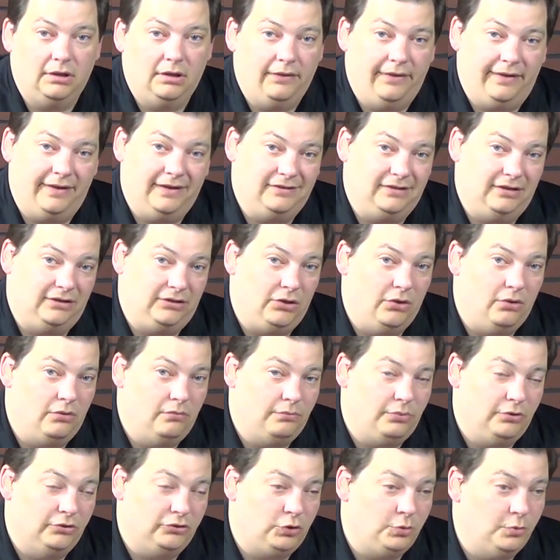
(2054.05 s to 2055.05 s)
Like I said, don't
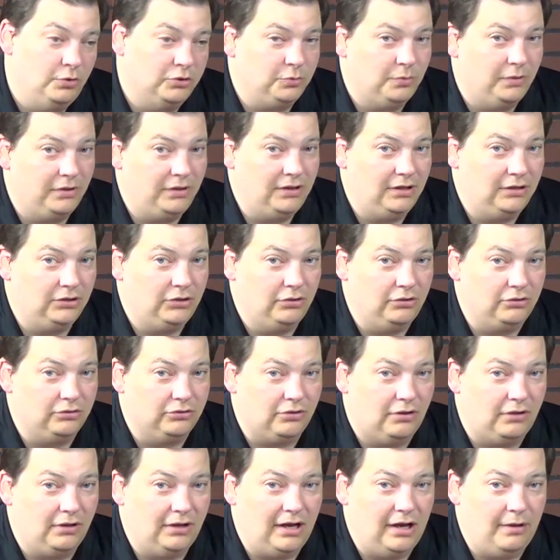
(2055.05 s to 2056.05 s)
put too much money into it
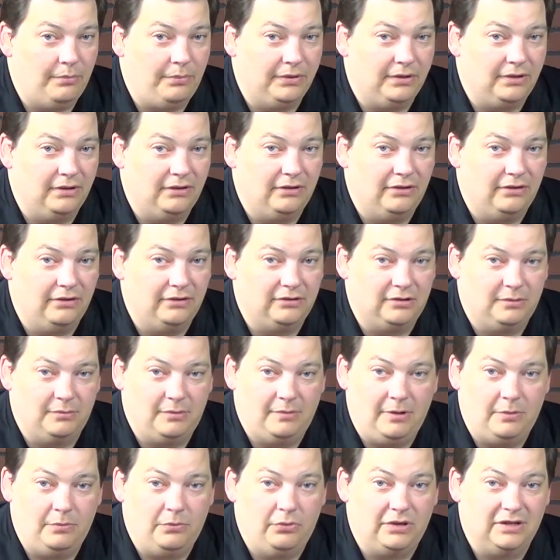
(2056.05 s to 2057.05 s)
starting out, because some
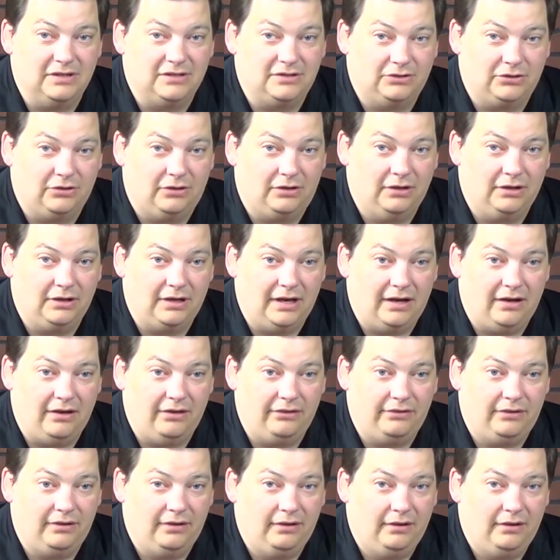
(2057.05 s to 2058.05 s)
people get started
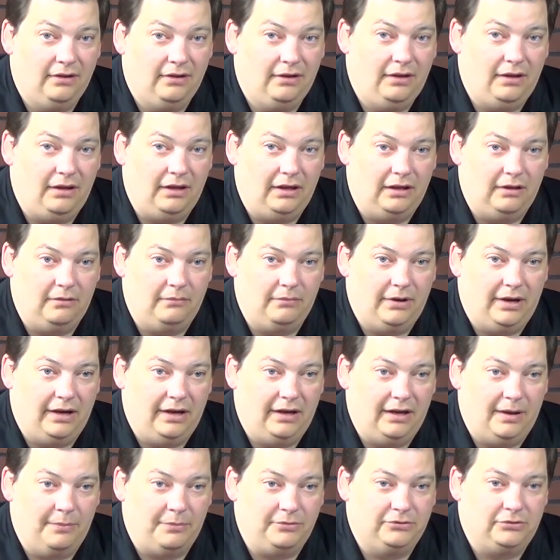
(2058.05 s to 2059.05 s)
out and by
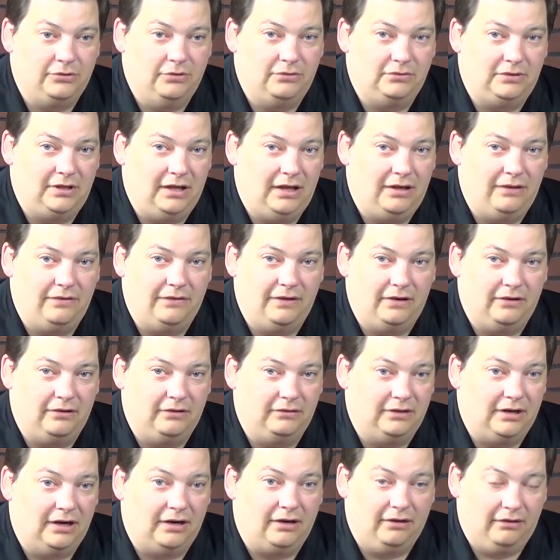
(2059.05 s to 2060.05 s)
episode 10 they're
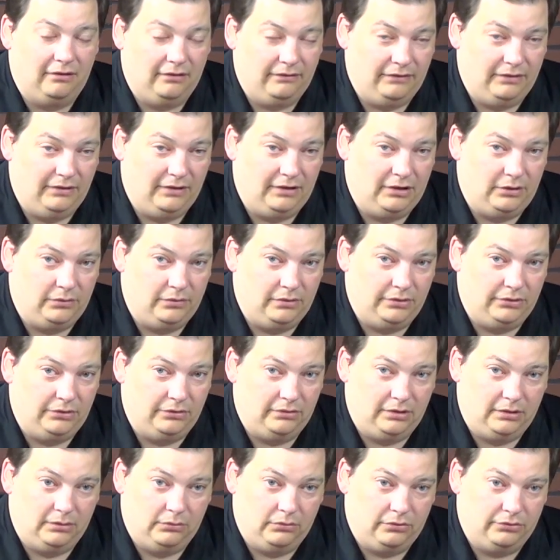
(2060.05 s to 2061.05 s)
tired of it and they don't want to do
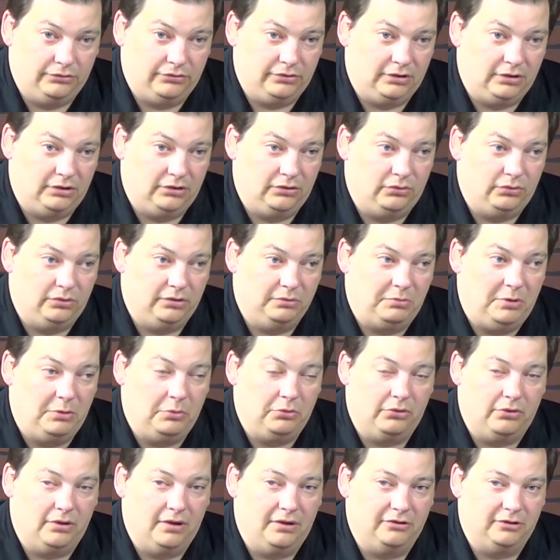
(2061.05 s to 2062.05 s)
it anymore. So I don't want people
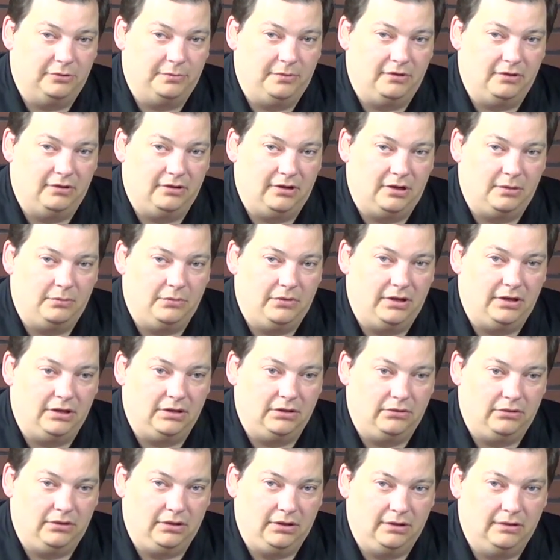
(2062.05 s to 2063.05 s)
to go out and spend a lot of money
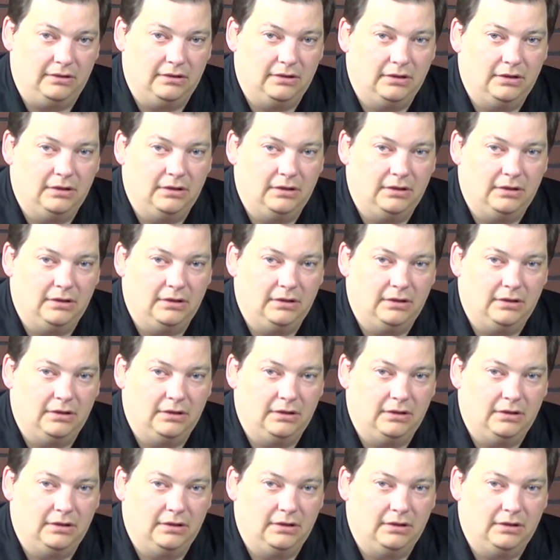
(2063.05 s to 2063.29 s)
on it.